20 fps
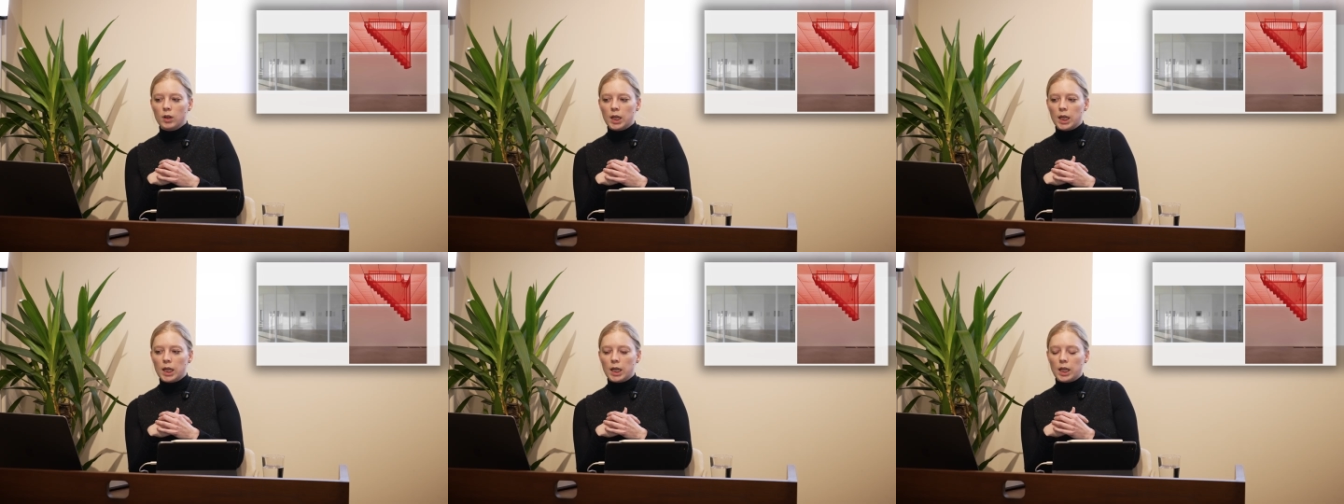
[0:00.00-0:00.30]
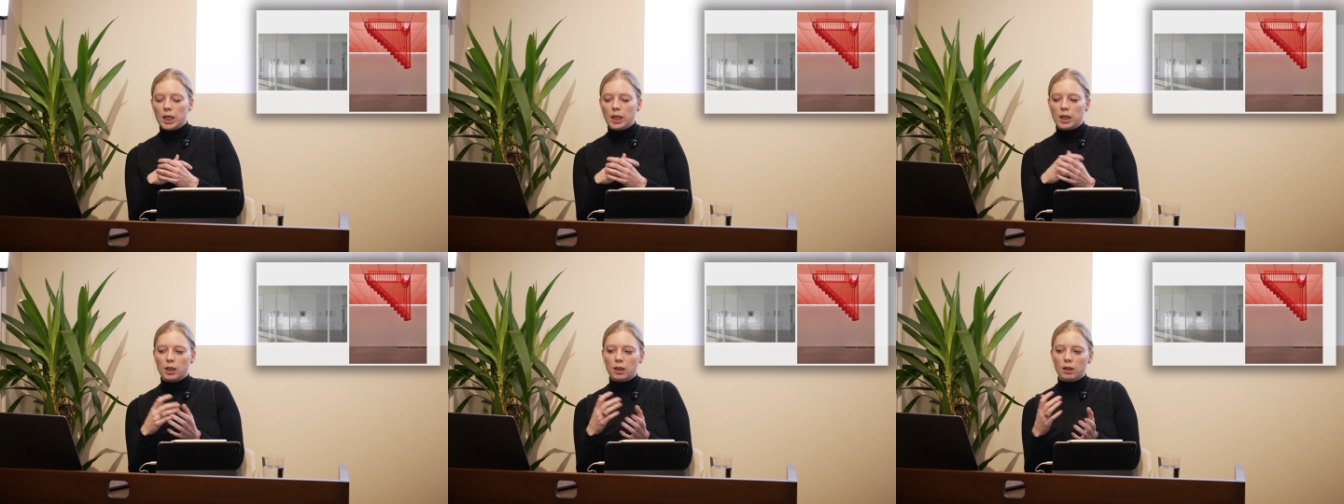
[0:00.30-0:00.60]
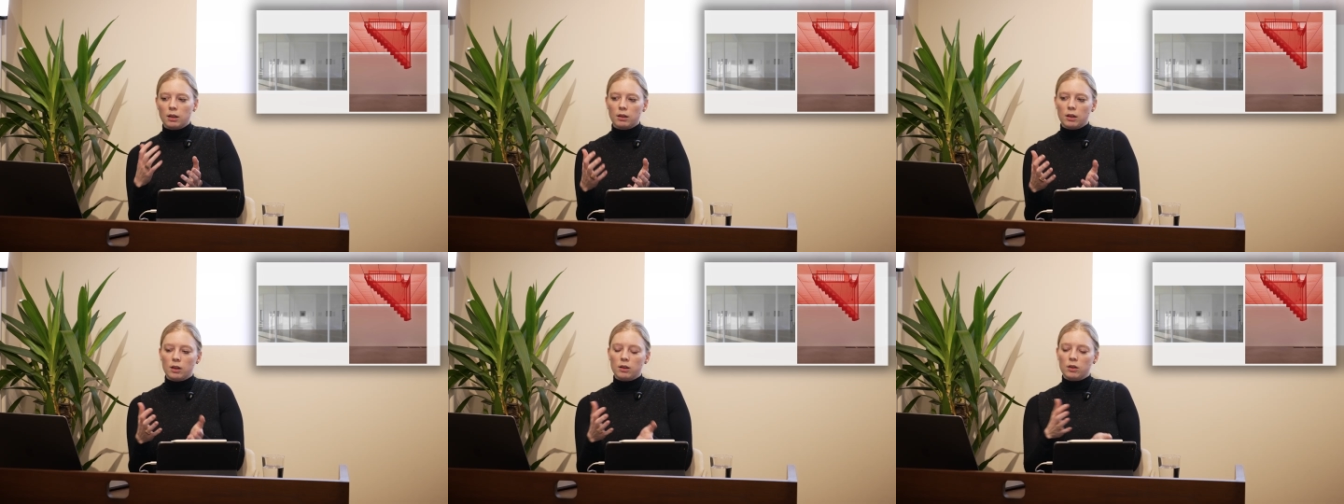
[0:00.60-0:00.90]
I
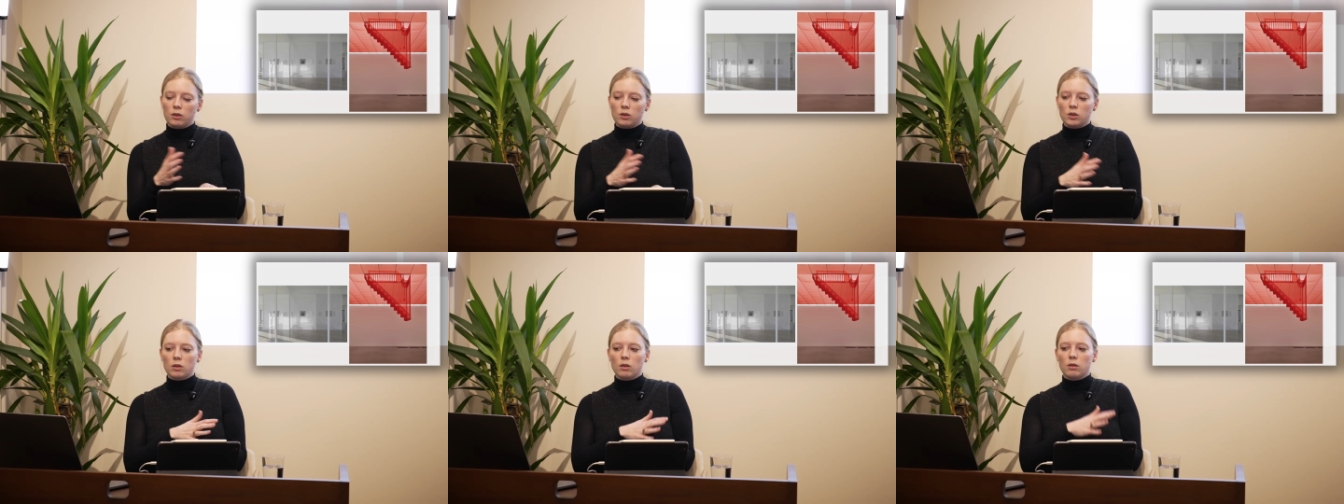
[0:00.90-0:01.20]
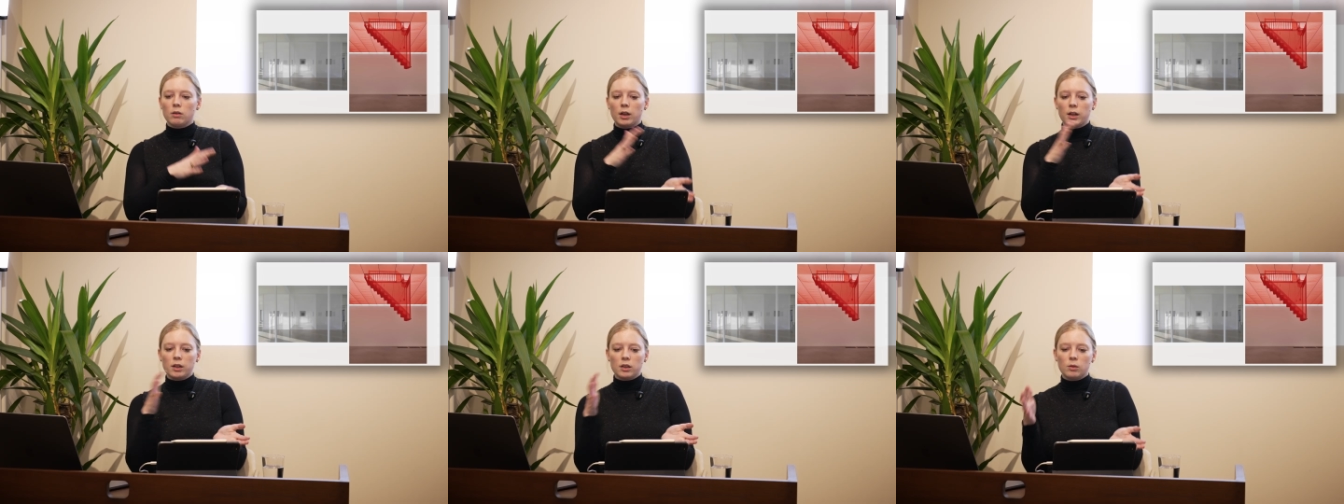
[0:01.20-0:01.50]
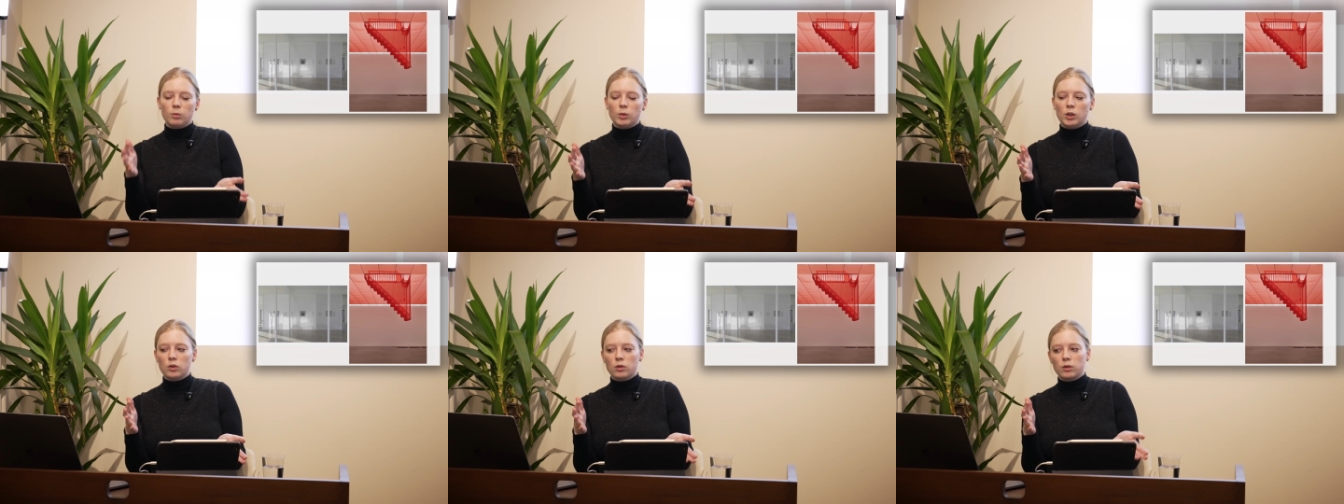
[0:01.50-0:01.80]
think that there's a lot
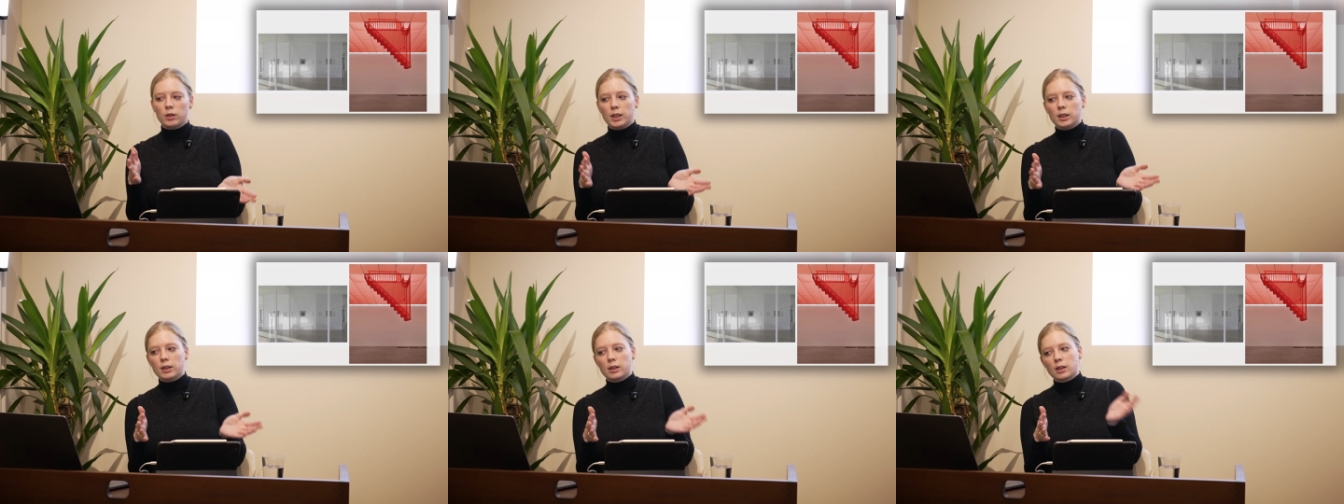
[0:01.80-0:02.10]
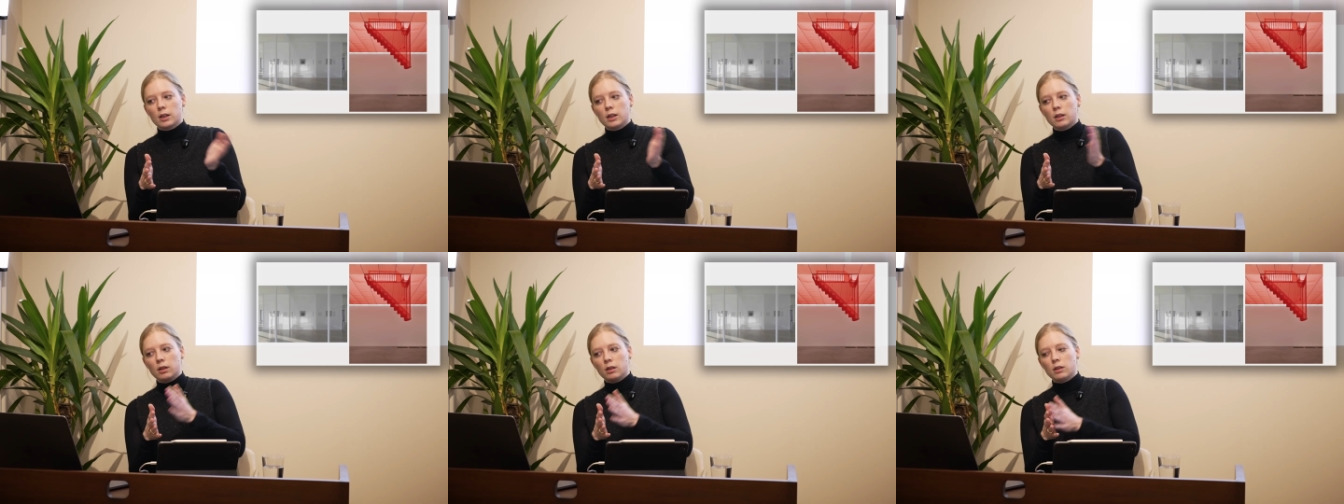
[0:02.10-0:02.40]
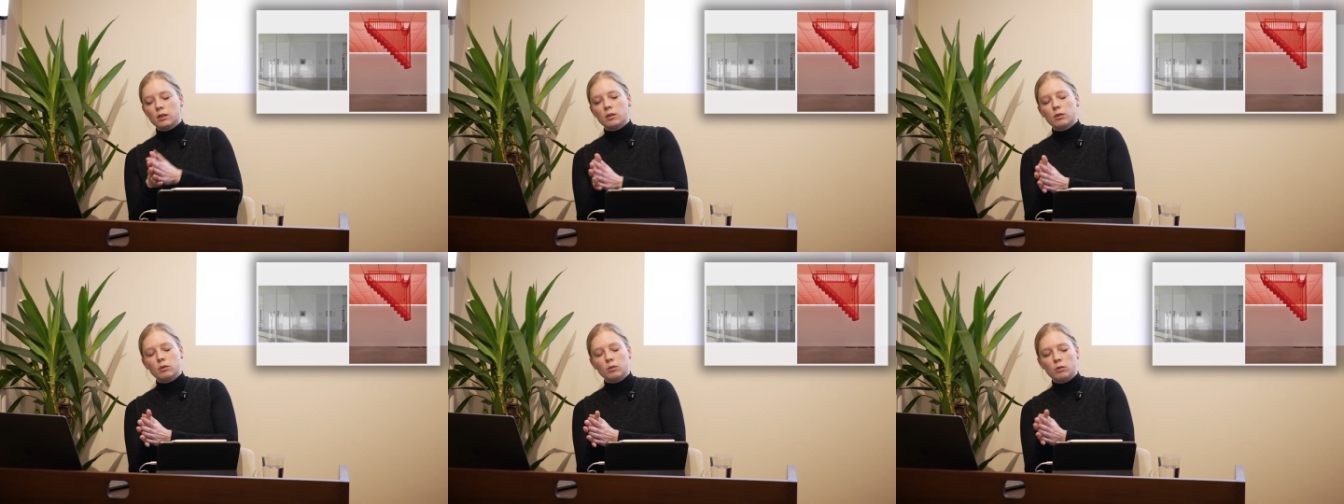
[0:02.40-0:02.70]
to be
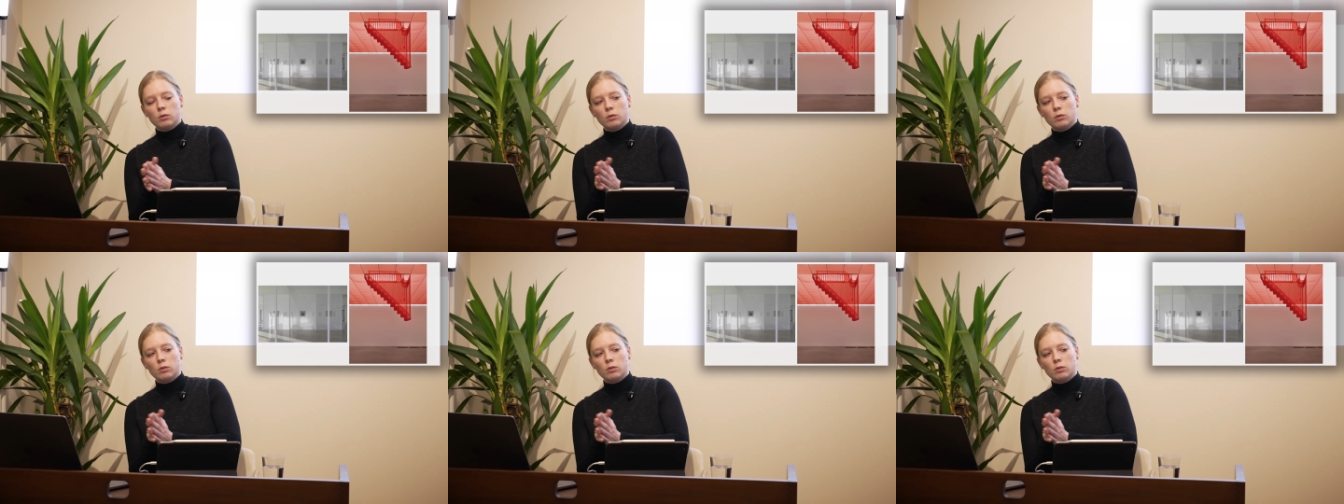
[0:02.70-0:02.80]
translated